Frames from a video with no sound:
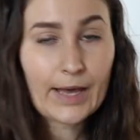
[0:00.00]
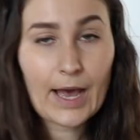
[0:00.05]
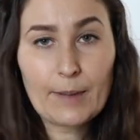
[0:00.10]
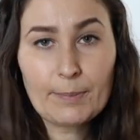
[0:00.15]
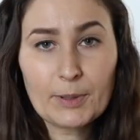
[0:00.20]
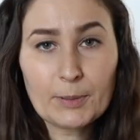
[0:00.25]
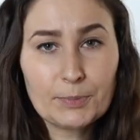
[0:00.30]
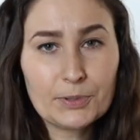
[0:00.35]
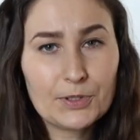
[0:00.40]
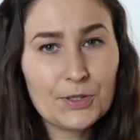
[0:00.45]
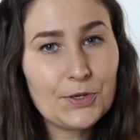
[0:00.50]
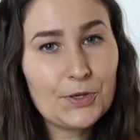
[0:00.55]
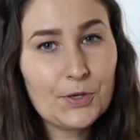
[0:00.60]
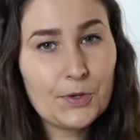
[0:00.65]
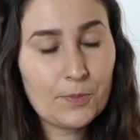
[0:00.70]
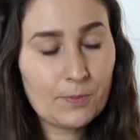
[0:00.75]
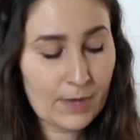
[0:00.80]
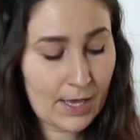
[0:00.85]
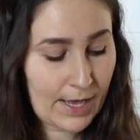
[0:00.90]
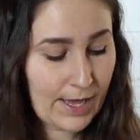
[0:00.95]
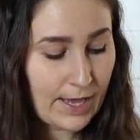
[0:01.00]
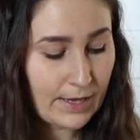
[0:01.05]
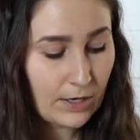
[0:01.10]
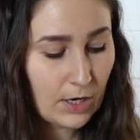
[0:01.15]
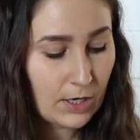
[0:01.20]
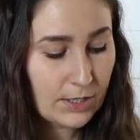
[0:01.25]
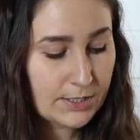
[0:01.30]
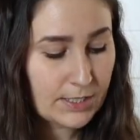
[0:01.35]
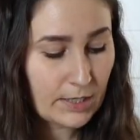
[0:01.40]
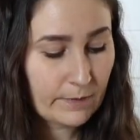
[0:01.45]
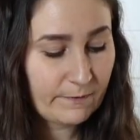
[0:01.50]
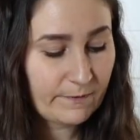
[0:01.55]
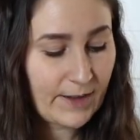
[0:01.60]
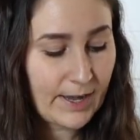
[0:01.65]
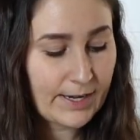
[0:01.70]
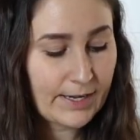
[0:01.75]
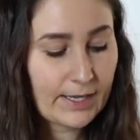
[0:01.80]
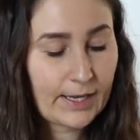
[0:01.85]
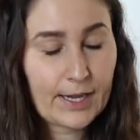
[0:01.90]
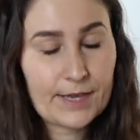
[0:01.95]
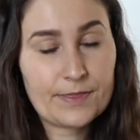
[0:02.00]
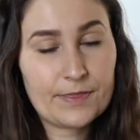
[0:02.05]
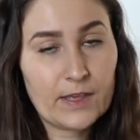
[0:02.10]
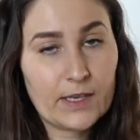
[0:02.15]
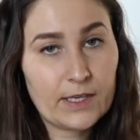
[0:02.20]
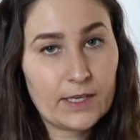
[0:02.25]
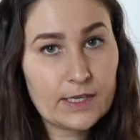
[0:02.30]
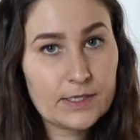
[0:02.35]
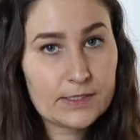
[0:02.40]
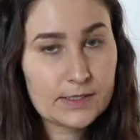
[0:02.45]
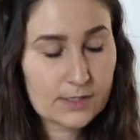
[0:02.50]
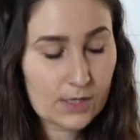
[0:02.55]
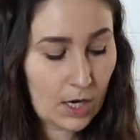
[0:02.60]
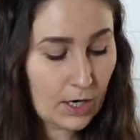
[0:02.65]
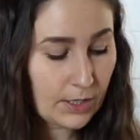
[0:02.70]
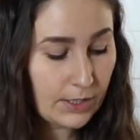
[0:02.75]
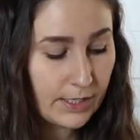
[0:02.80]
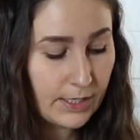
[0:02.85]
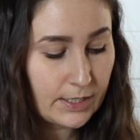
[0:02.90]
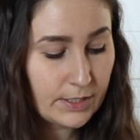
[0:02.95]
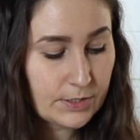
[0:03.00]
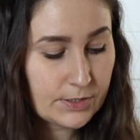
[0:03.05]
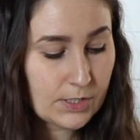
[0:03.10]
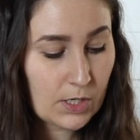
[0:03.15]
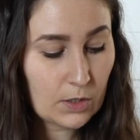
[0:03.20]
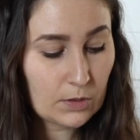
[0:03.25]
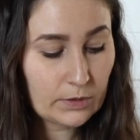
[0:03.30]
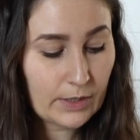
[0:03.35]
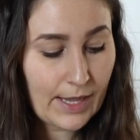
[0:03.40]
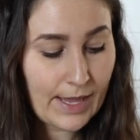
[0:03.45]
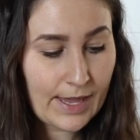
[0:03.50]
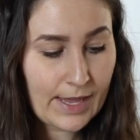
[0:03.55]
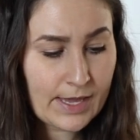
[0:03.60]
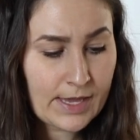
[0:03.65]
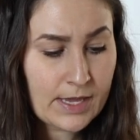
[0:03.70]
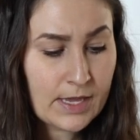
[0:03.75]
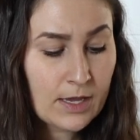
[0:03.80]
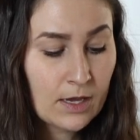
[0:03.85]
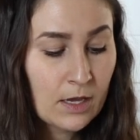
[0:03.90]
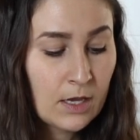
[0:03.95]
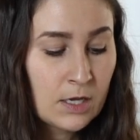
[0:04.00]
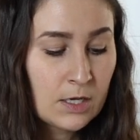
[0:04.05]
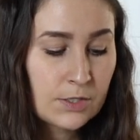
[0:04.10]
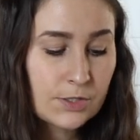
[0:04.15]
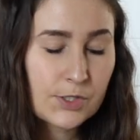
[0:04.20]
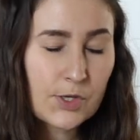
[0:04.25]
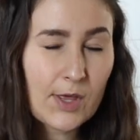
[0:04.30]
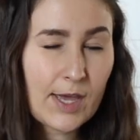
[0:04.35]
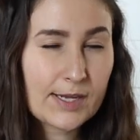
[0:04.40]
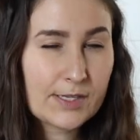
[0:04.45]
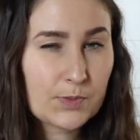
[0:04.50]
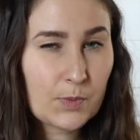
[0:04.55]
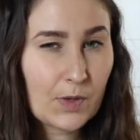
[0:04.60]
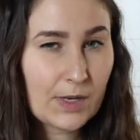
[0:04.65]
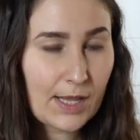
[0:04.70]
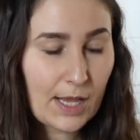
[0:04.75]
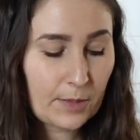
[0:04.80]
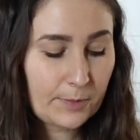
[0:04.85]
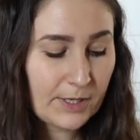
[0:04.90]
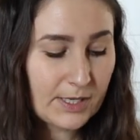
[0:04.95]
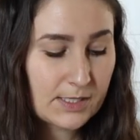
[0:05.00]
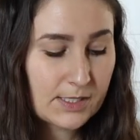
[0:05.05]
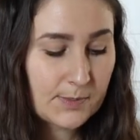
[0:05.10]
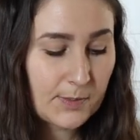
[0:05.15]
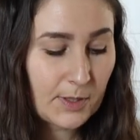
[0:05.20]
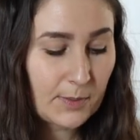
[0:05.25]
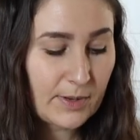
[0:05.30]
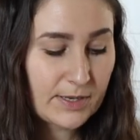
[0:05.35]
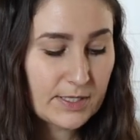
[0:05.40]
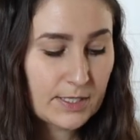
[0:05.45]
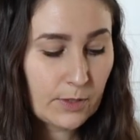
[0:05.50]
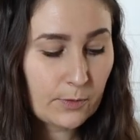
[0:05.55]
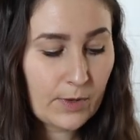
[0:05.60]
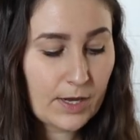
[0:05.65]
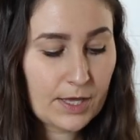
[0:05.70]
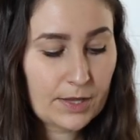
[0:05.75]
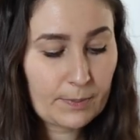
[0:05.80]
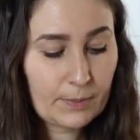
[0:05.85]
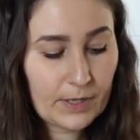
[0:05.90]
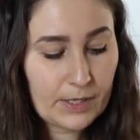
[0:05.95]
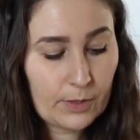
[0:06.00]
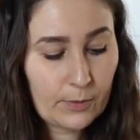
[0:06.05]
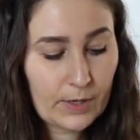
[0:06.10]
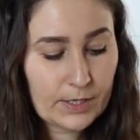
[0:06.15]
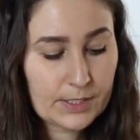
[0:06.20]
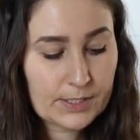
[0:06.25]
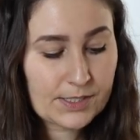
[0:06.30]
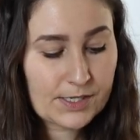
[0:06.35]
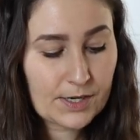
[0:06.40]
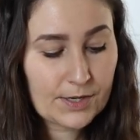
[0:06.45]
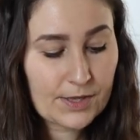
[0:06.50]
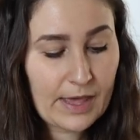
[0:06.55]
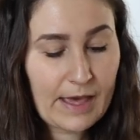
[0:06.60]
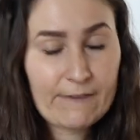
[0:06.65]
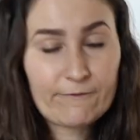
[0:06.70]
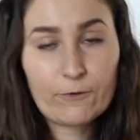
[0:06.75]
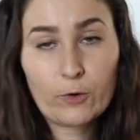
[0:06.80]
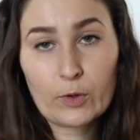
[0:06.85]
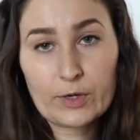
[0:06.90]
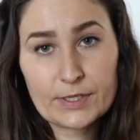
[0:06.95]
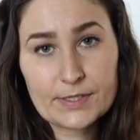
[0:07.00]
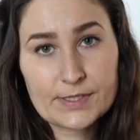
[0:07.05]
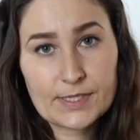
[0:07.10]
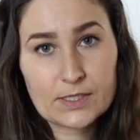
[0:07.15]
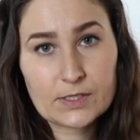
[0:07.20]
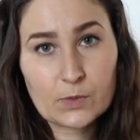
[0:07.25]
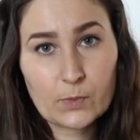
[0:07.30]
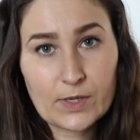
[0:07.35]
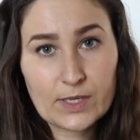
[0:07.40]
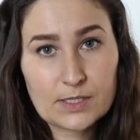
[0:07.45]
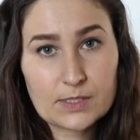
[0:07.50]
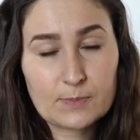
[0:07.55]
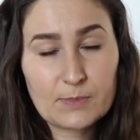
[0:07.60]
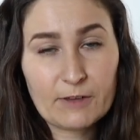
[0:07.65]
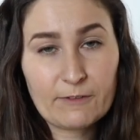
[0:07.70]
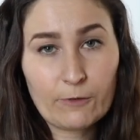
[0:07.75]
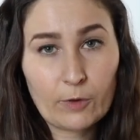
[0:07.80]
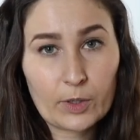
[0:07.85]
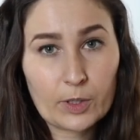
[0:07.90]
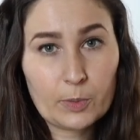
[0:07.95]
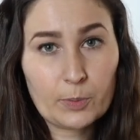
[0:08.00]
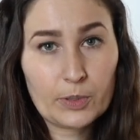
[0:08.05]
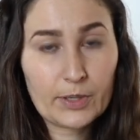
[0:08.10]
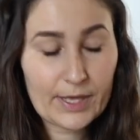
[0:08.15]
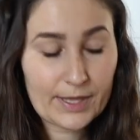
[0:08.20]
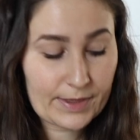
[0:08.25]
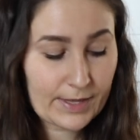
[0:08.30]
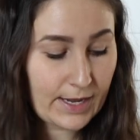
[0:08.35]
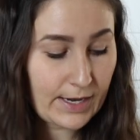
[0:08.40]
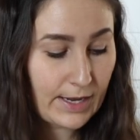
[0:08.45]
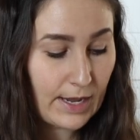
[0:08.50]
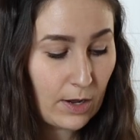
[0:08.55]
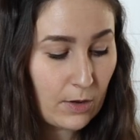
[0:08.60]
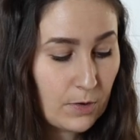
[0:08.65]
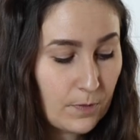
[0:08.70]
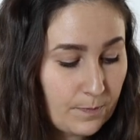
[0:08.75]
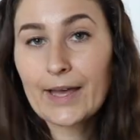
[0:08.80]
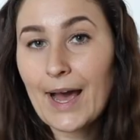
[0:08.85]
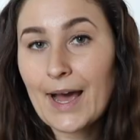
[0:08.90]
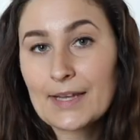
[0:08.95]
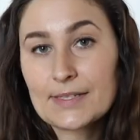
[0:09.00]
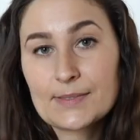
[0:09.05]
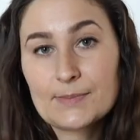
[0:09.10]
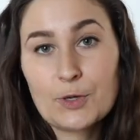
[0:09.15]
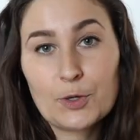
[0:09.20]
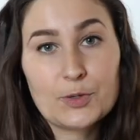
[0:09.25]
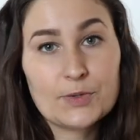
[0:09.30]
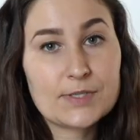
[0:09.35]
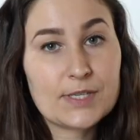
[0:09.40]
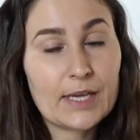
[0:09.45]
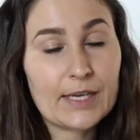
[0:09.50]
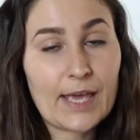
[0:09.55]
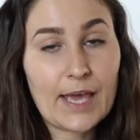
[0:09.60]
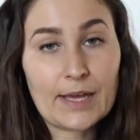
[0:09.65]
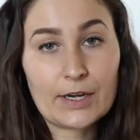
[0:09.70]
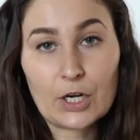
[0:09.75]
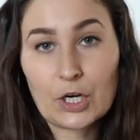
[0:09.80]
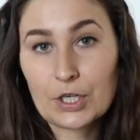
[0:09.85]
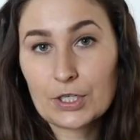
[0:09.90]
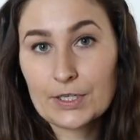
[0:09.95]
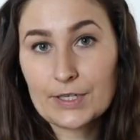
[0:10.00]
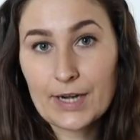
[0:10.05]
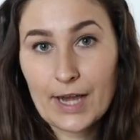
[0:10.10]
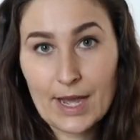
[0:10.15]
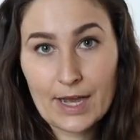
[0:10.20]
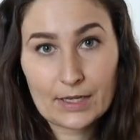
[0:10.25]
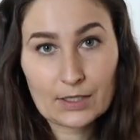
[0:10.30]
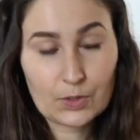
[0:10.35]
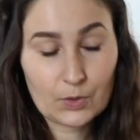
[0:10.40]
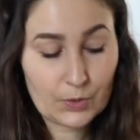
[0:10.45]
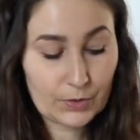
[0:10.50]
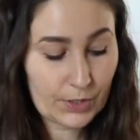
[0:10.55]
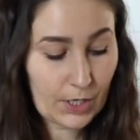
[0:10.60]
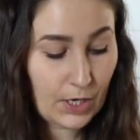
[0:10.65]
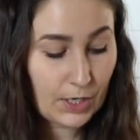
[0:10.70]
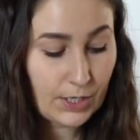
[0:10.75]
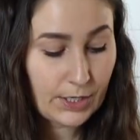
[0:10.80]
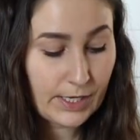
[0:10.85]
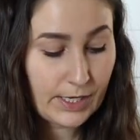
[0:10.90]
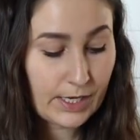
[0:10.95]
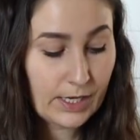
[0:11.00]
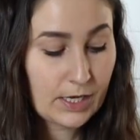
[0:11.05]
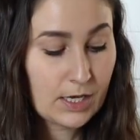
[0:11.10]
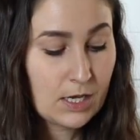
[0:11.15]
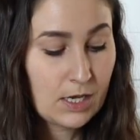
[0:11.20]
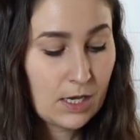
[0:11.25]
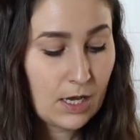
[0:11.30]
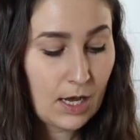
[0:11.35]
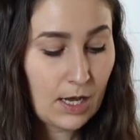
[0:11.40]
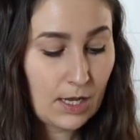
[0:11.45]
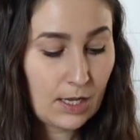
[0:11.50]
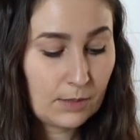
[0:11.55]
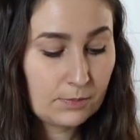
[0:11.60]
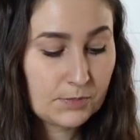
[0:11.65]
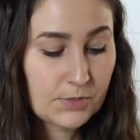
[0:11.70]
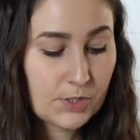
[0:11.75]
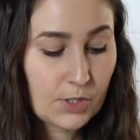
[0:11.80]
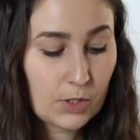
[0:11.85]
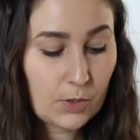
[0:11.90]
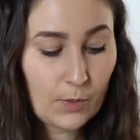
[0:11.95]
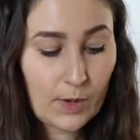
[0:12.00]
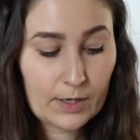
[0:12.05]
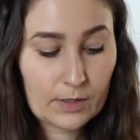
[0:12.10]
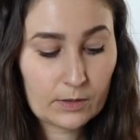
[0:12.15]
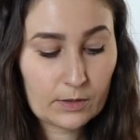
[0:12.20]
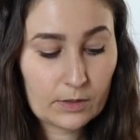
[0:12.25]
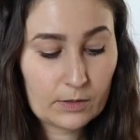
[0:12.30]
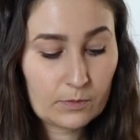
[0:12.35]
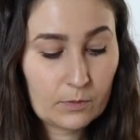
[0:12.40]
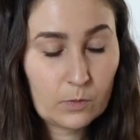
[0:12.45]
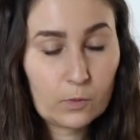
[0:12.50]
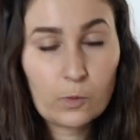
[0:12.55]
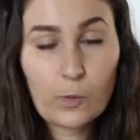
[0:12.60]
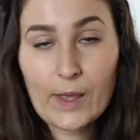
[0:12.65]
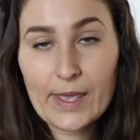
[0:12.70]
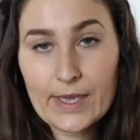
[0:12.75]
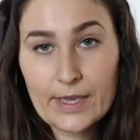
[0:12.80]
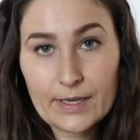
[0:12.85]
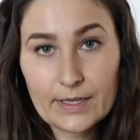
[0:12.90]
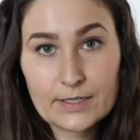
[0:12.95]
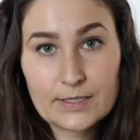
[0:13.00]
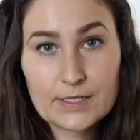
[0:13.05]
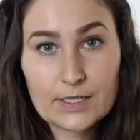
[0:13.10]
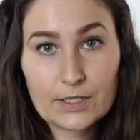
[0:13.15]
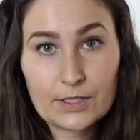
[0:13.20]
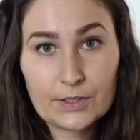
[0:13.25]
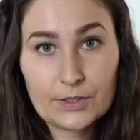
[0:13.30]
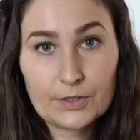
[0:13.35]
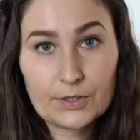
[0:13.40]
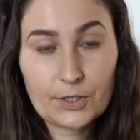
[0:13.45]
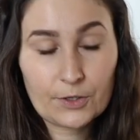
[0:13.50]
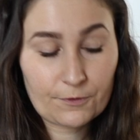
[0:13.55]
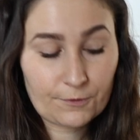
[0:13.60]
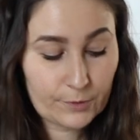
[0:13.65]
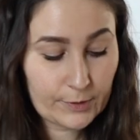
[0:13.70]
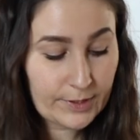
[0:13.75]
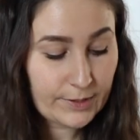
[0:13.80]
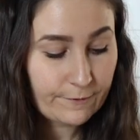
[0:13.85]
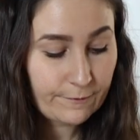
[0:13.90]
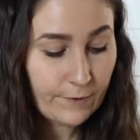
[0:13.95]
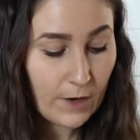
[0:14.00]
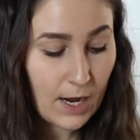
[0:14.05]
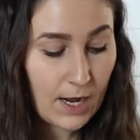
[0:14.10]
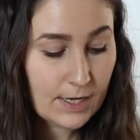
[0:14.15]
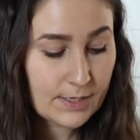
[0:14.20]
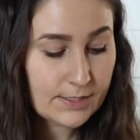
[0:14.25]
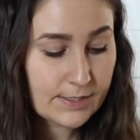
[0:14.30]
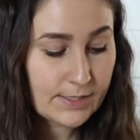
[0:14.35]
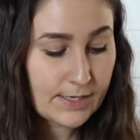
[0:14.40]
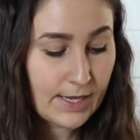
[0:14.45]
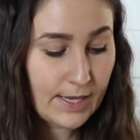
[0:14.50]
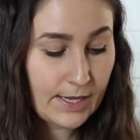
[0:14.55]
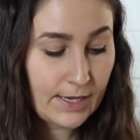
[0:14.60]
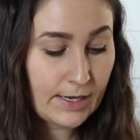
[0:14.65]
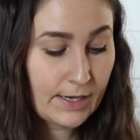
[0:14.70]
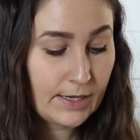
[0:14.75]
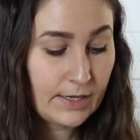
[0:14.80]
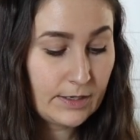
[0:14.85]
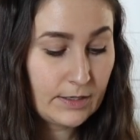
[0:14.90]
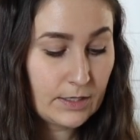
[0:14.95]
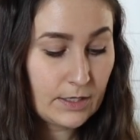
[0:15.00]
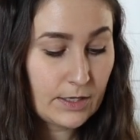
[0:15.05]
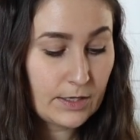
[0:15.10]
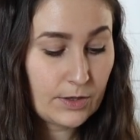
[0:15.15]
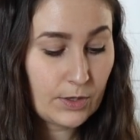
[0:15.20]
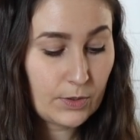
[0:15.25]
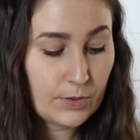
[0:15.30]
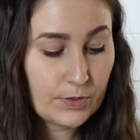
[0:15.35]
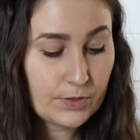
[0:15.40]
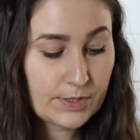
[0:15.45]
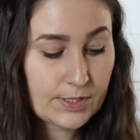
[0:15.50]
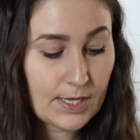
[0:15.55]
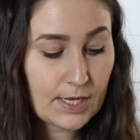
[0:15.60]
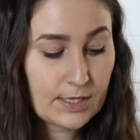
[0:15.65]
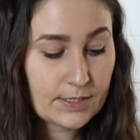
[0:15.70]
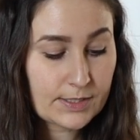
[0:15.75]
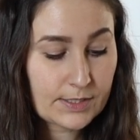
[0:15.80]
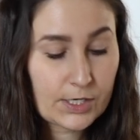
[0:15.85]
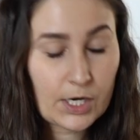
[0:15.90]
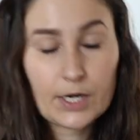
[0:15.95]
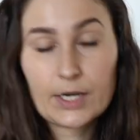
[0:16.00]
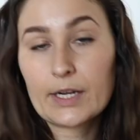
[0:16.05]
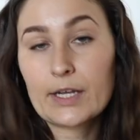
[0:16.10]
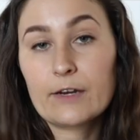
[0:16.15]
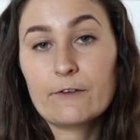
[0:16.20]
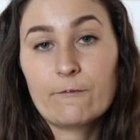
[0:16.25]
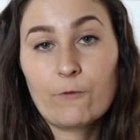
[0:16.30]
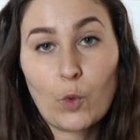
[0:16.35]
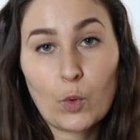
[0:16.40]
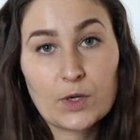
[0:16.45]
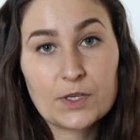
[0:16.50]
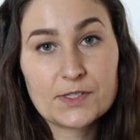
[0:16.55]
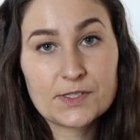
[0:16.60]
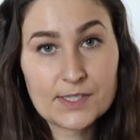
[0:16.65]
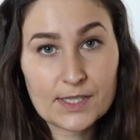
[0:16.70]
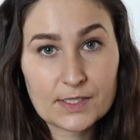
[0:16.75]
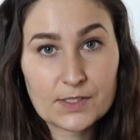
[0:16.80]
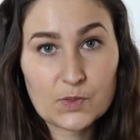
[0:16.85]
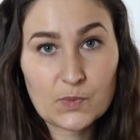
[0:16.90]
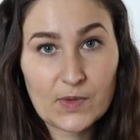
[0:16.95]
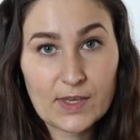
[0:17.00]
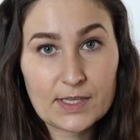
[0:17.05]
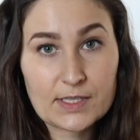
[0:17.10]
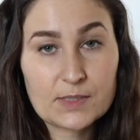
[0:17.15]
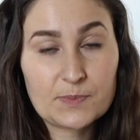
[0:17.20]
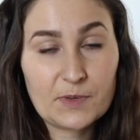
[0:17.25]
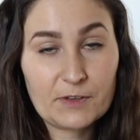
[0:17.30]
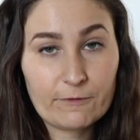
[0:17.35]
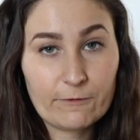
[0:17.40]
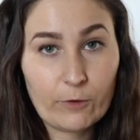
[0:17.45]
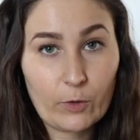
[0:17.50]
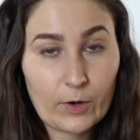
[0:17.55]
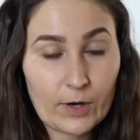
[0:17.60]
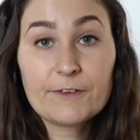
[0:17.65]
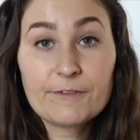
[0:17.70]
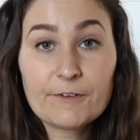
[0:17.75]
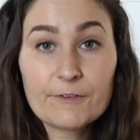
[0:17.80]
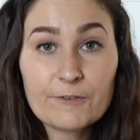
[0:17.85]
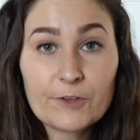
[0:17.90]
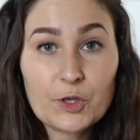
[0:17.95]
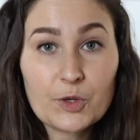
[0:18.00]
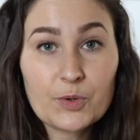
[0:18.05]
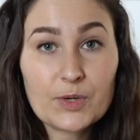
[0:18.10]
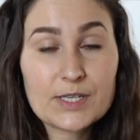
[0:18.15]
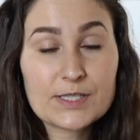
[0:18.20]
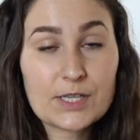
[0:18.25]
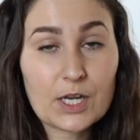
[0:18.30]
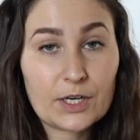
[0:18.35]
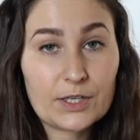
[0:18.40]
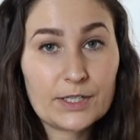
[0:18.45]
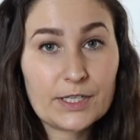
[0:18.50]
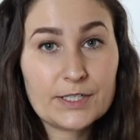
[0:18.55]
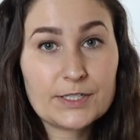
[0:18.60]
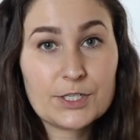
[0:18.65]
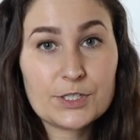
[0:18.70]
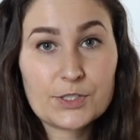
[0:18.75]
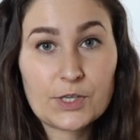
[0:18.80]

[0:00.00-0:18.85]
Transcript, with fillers: Copper Plume I had a hard time finding. I think it's hardy to zone 8, so that's one I'll be experimenting with, but you want to start that four to six weeks before you plant that out. Cosmos, again, are not cold hardy, um, so you want to wait until you're free of frost and those get started four to six weeks before. Feverfew is hardy to